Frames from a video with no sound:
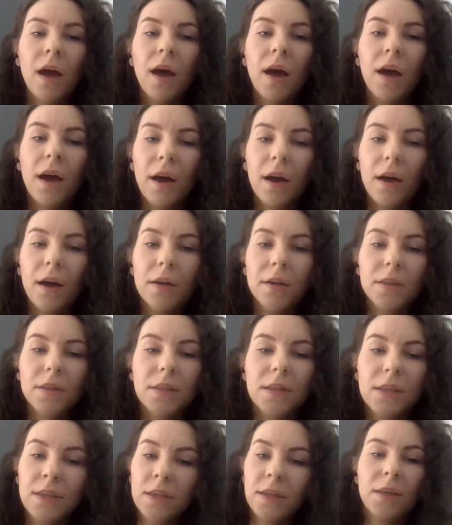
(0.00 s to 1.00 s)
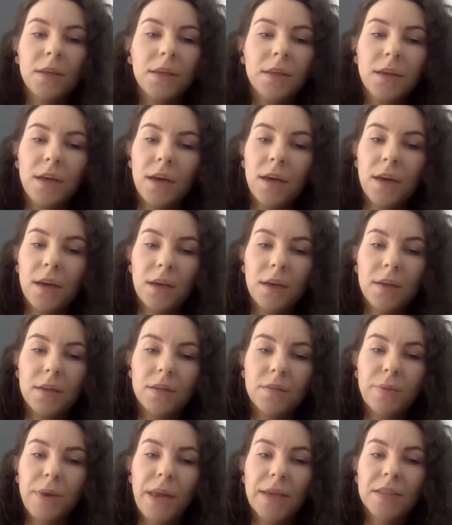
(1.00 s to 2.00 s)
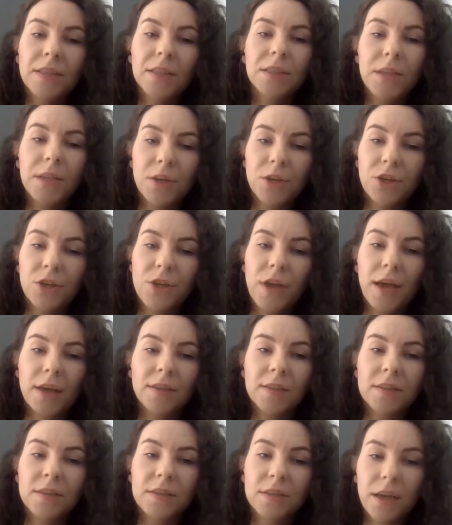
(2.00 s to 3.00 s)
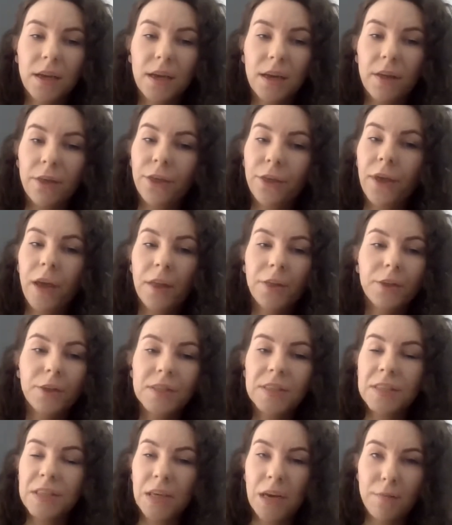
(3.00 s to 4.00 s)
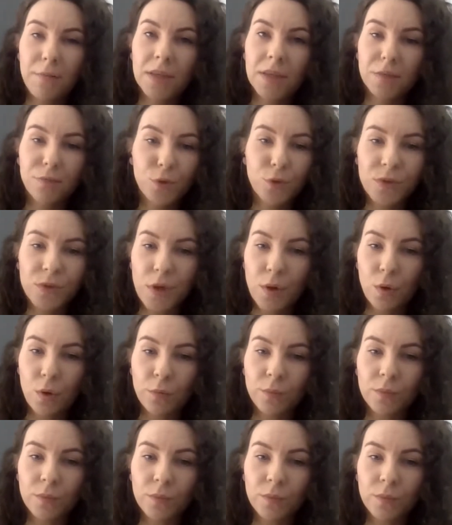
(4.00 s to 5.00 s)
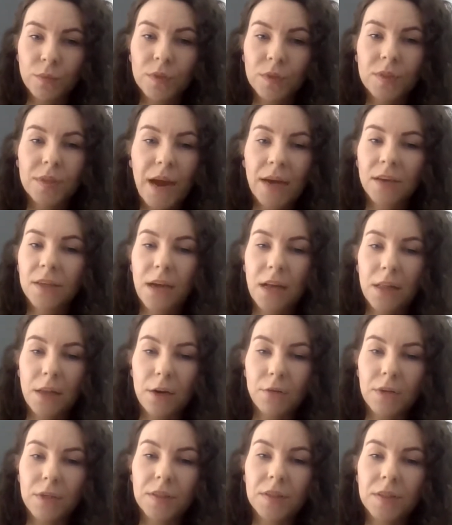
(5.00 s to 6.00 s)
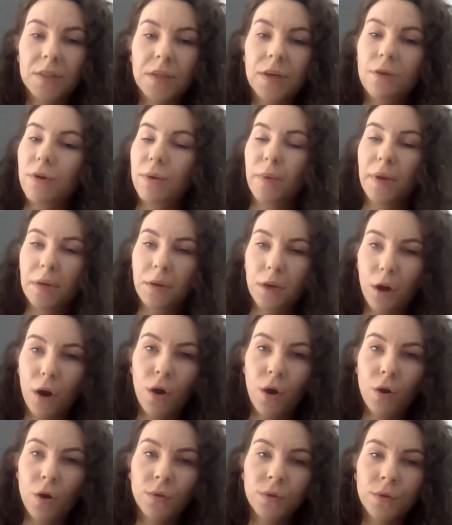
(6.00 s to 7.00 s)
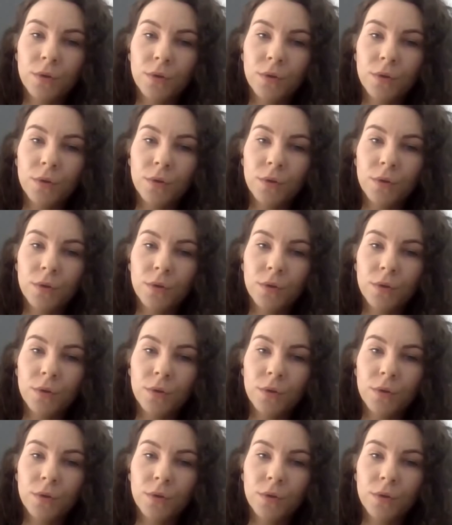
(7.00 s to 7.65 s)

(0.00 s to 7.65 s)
the places such as theaters, cinemas, museums, art galleries remain closed.